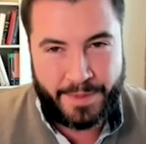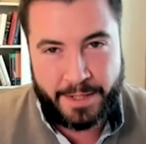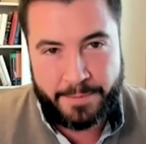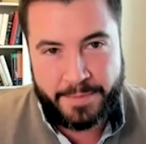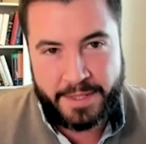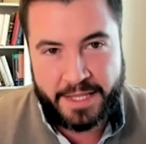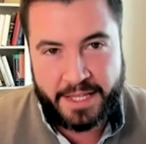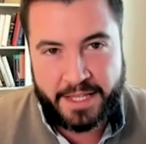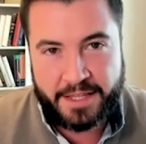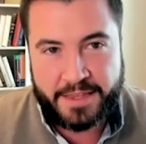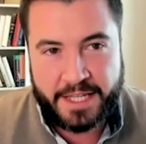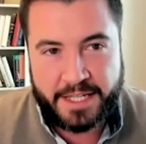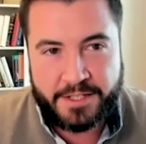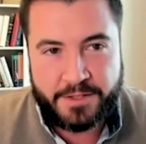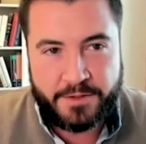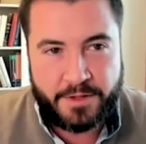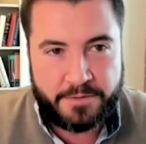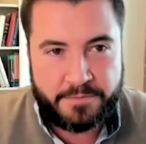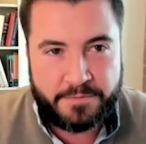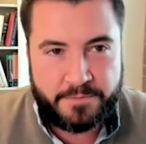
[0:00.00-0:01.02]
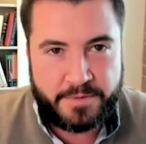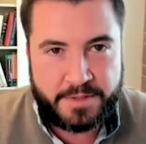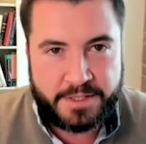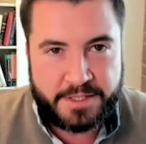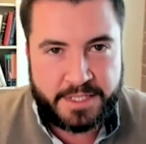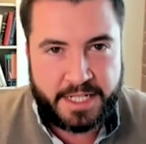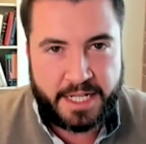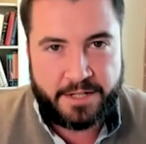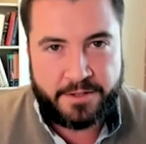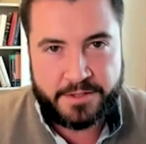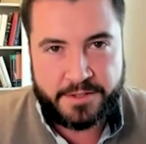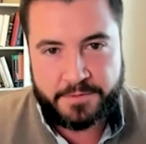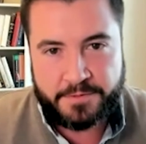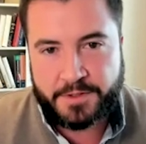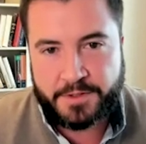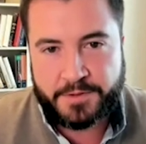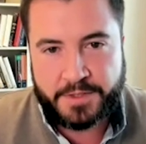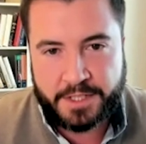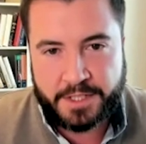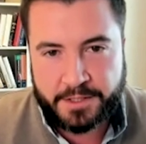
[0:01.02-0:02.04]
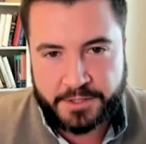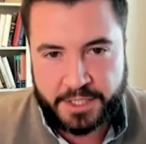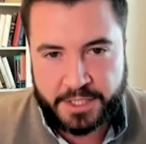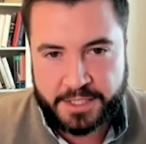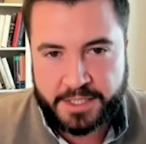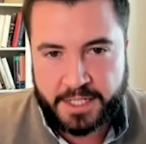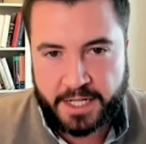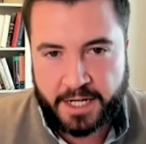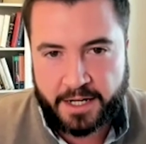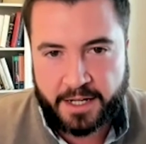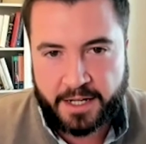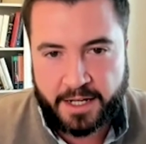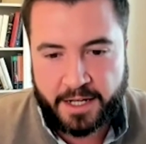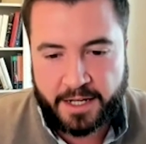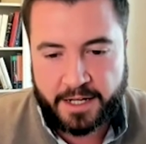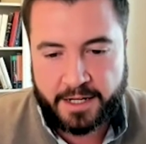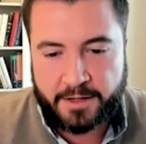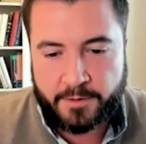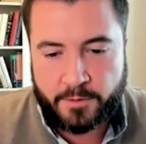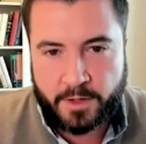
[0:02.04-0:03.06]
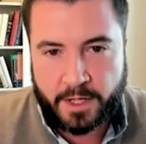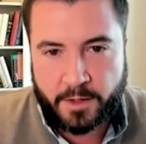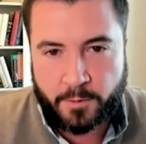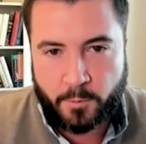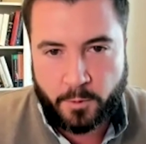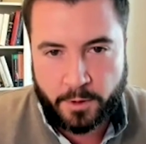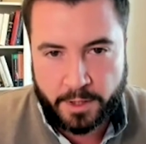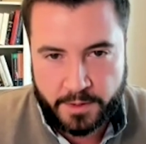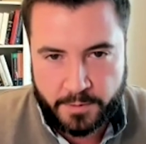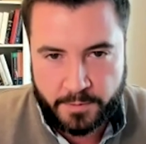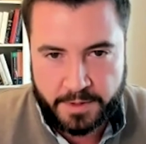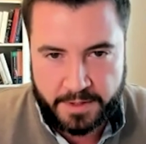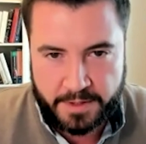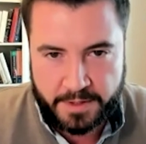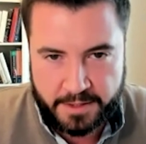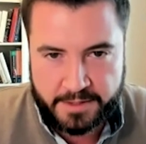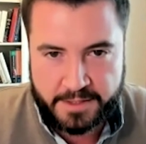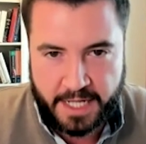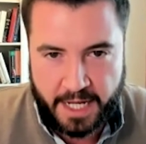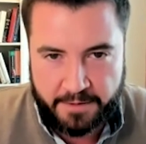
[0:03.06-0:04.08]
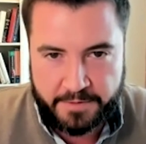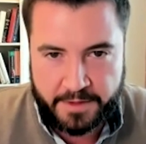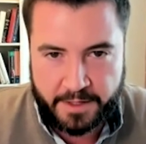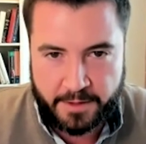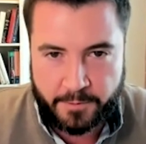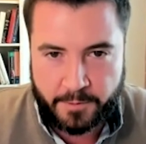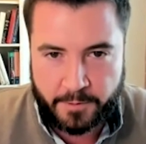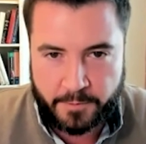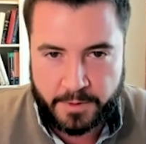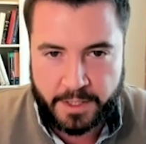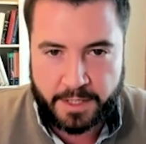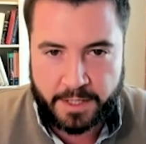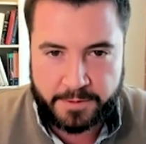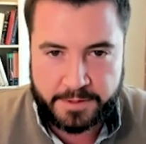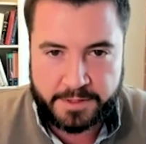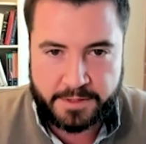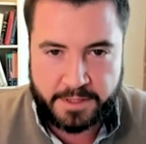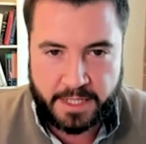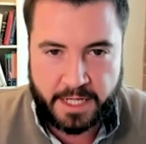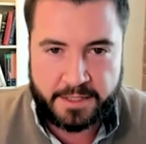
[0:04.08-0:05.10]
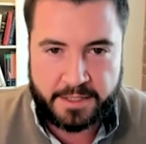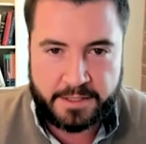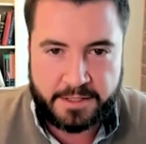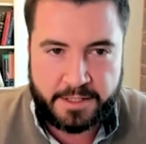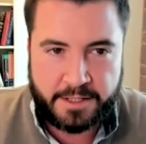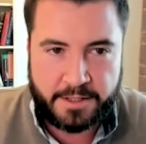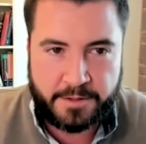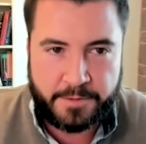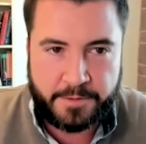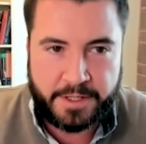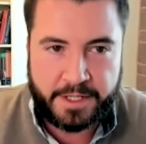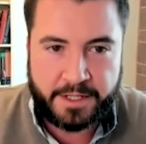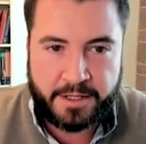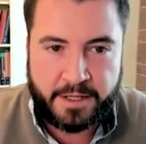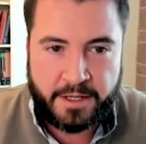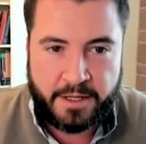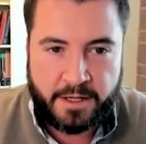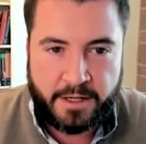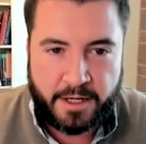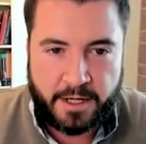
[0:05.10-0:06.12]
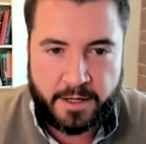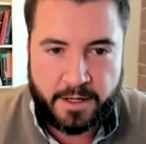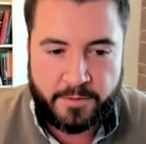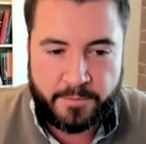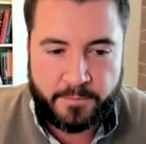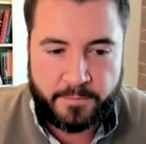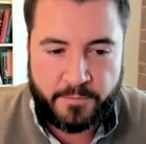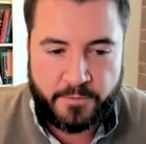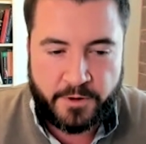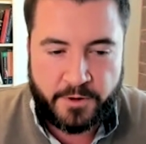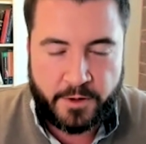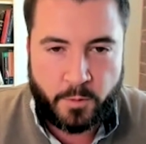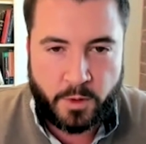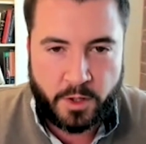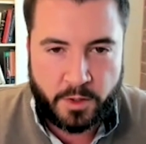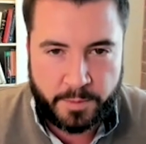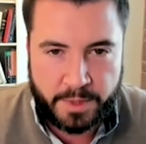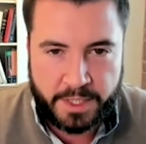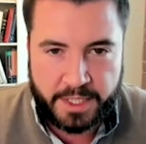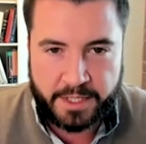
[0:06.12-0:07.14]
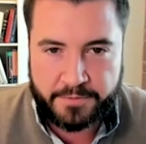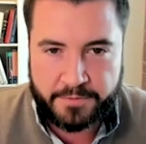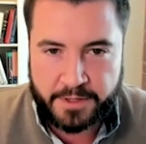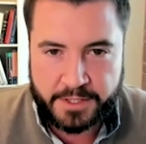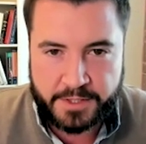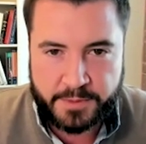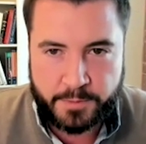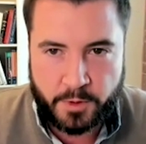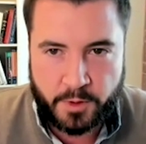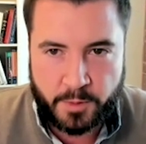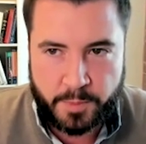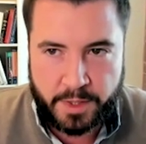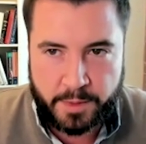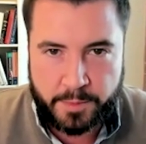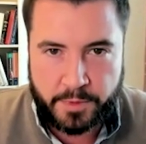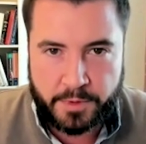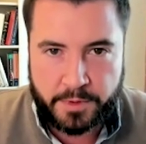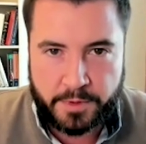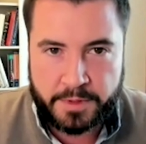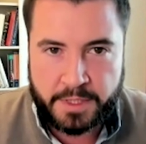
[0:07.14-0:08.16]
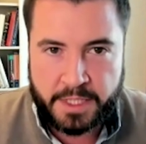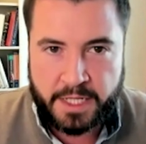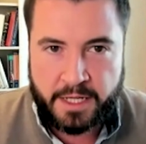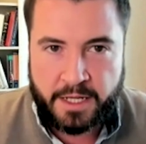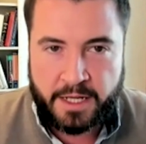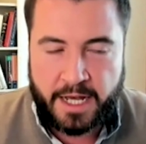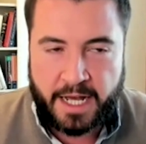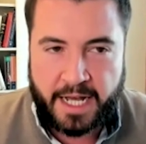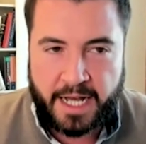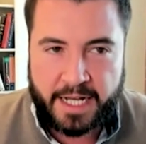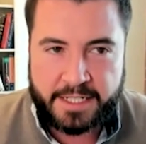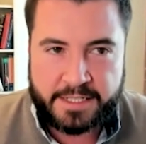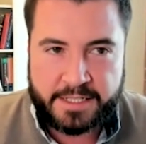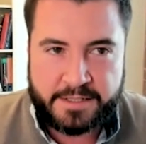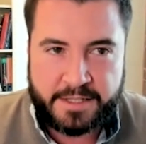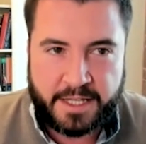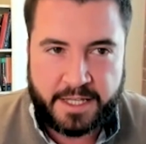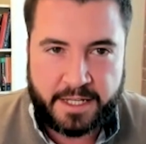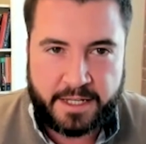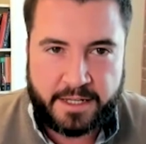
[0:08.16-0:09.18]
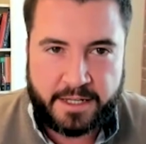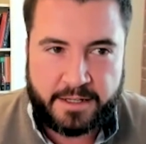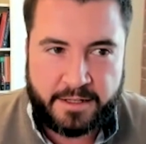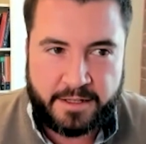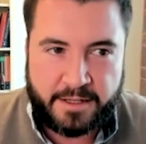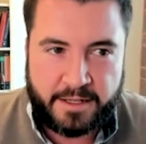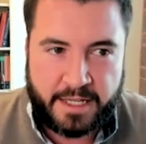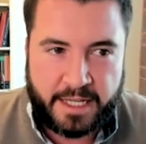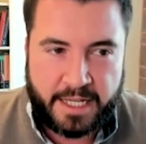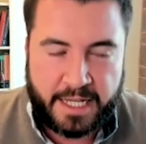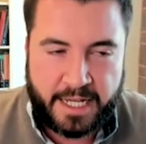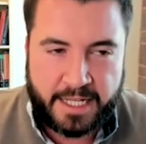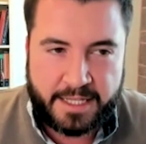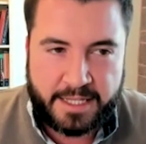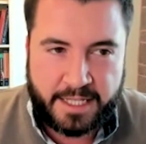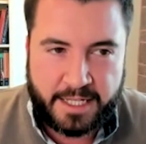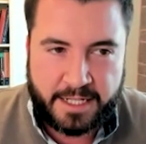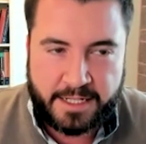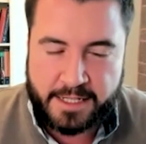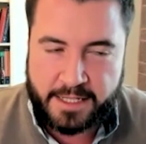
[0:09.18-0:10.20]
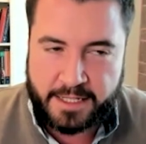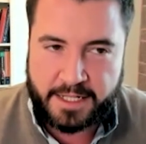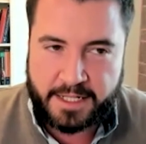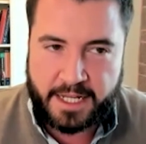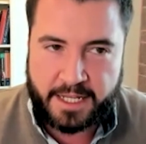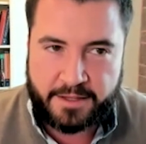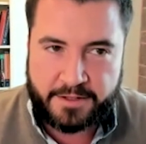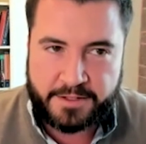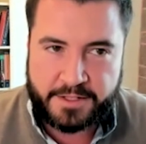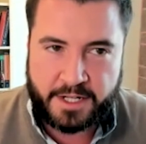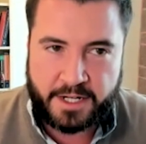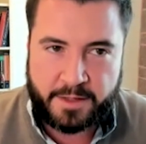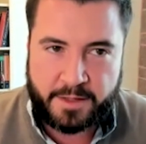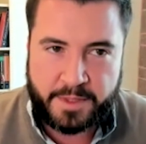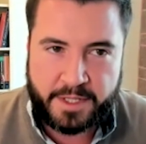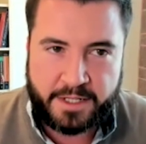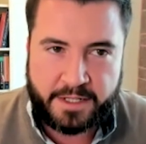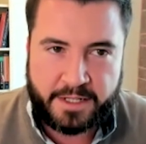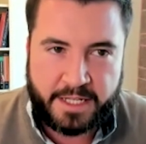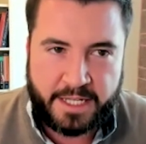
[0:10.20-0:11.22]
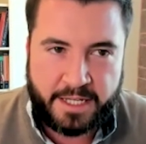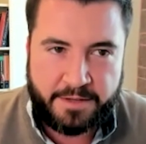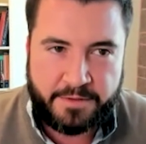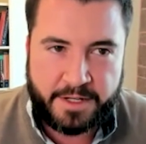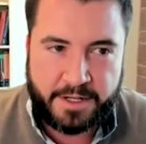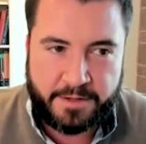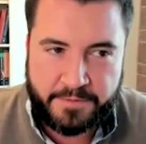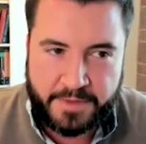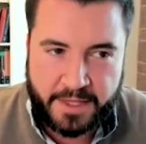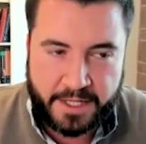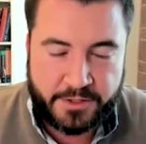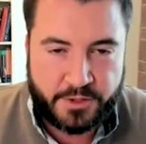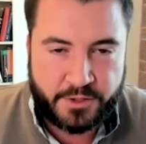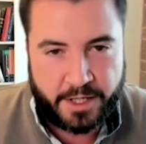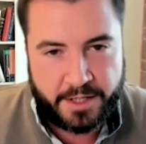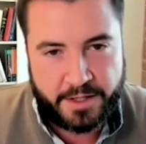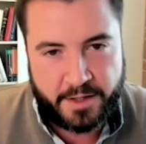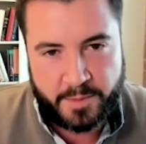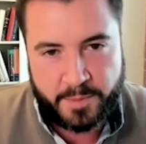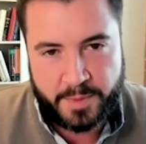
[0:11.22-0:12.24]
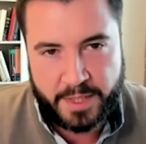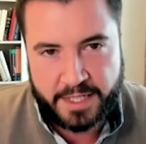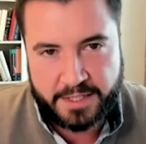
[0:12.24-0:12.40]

but I mean, th they do have the standards of due diligence. And I, I, I worked with the staff there when I was at the D O E, um, very well-meaning, very smart people. I just think at the end of the day, there's going to be, even if they try their